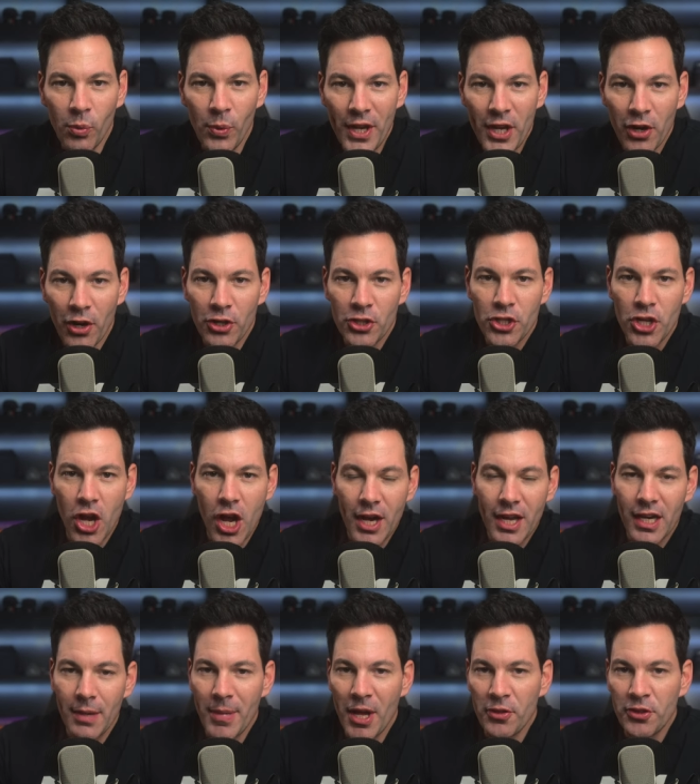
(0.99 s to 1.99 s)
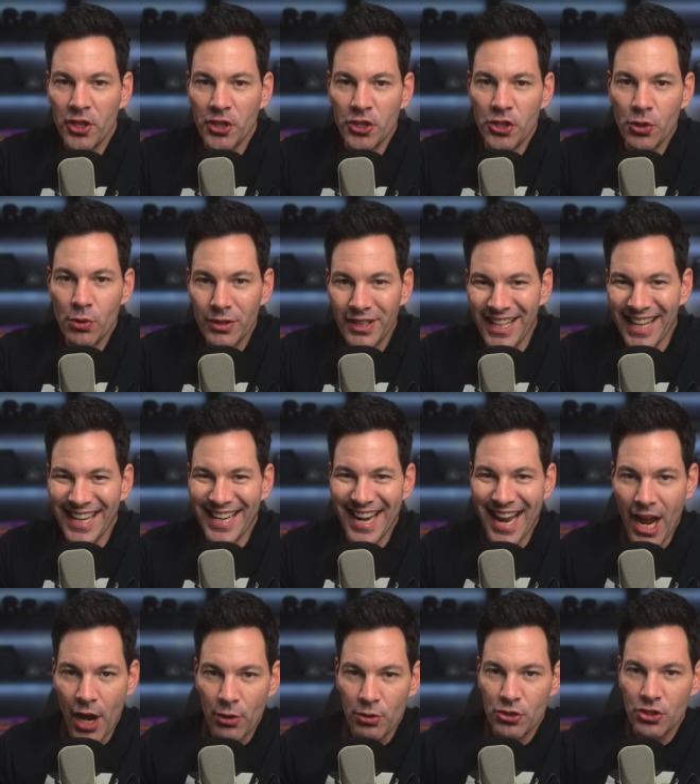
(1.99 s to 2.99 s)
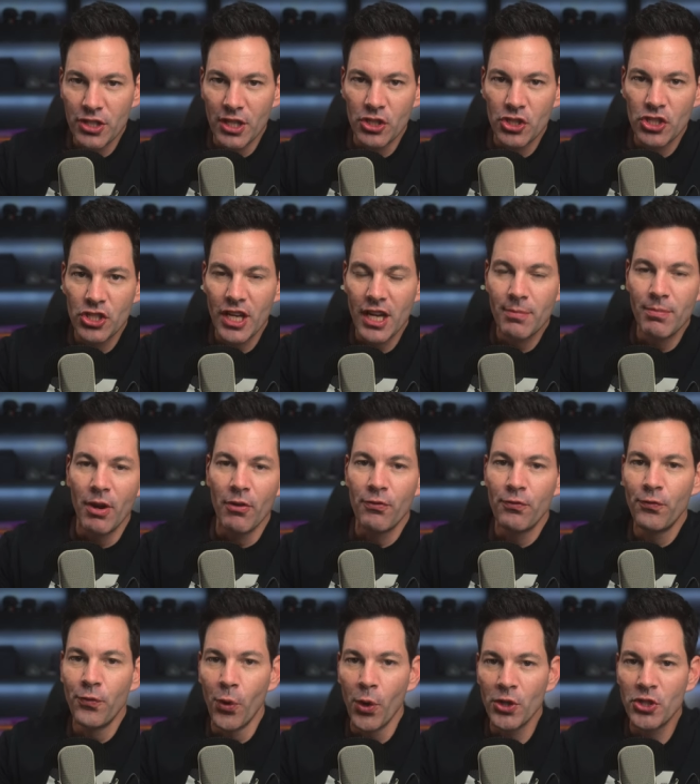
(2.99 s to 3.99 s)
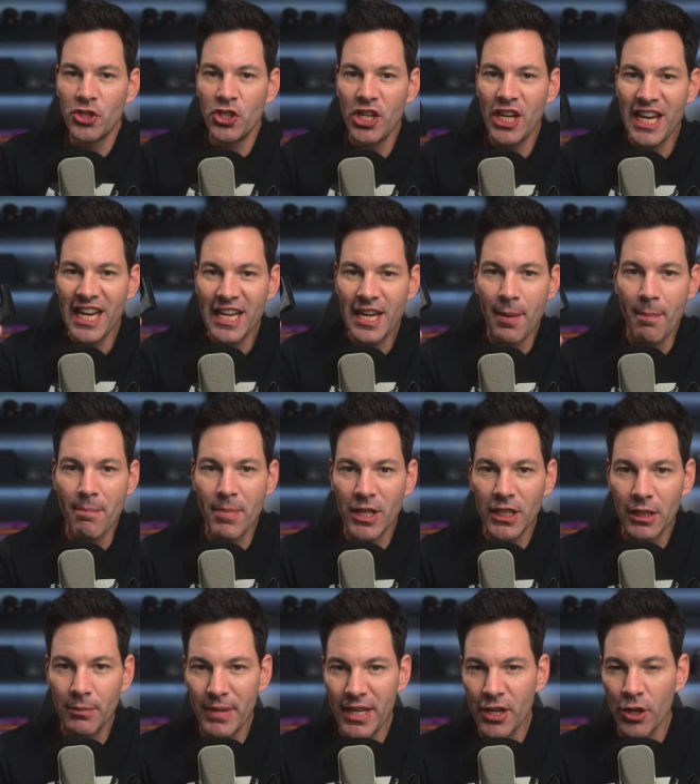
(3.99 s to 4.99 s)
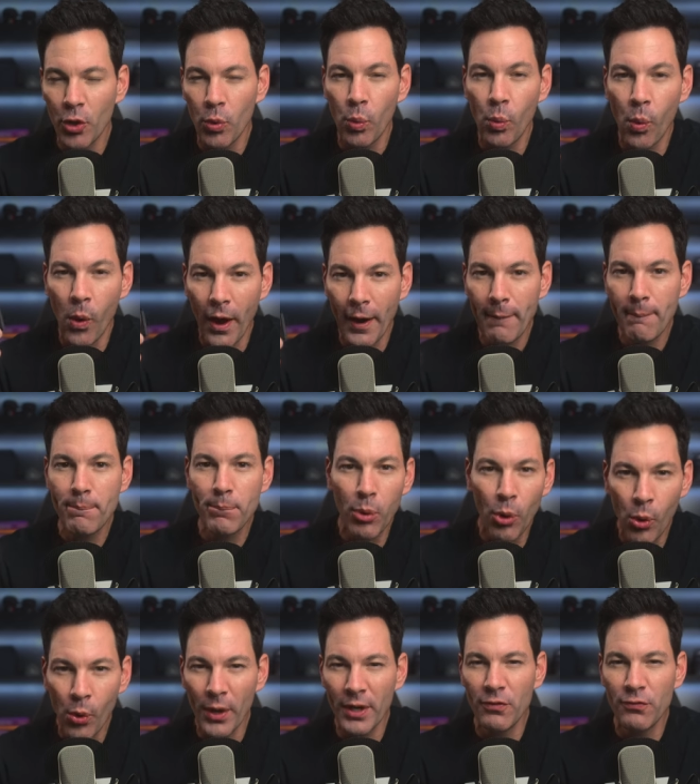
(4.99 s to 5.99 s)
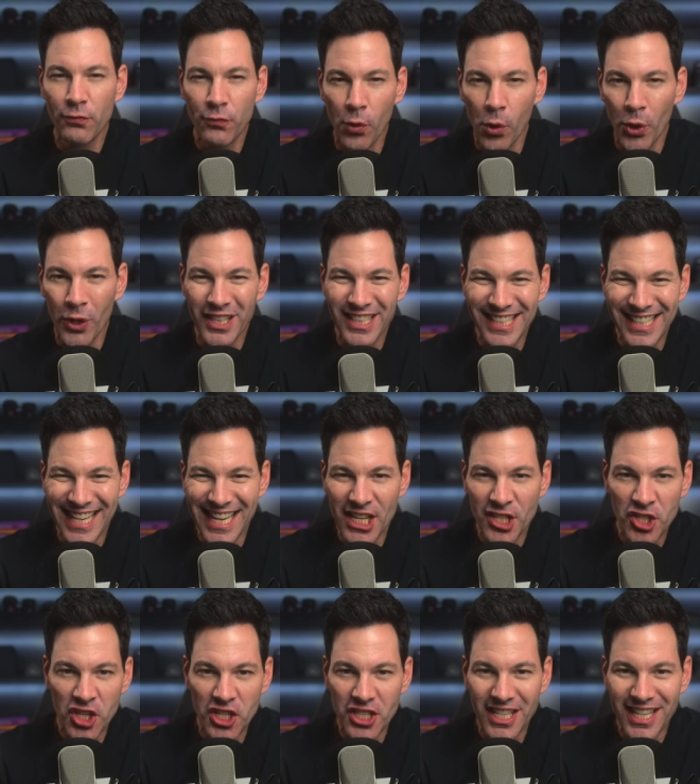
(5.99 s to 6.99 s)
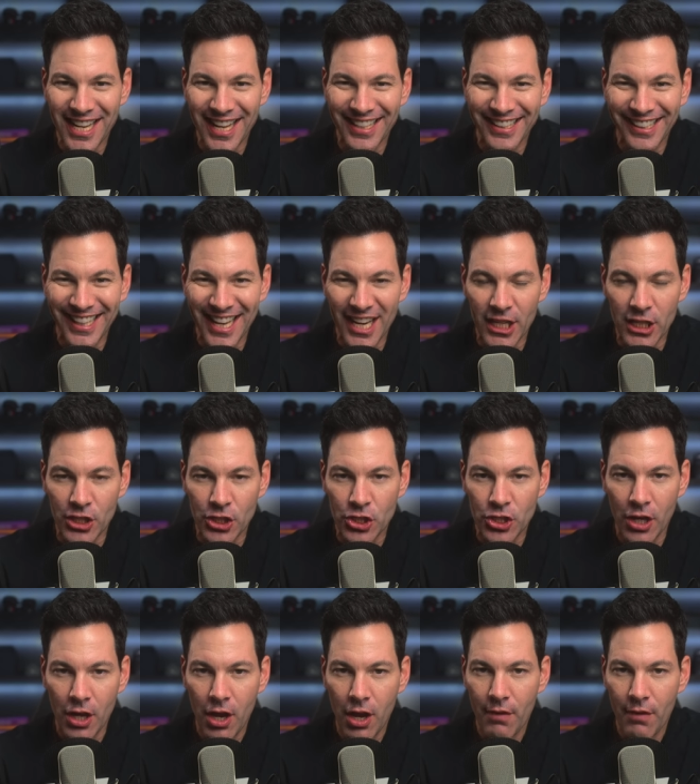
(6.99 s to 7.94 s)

We are talking about the newly announced Sigma 14 millimeter 1.4 DGDN lens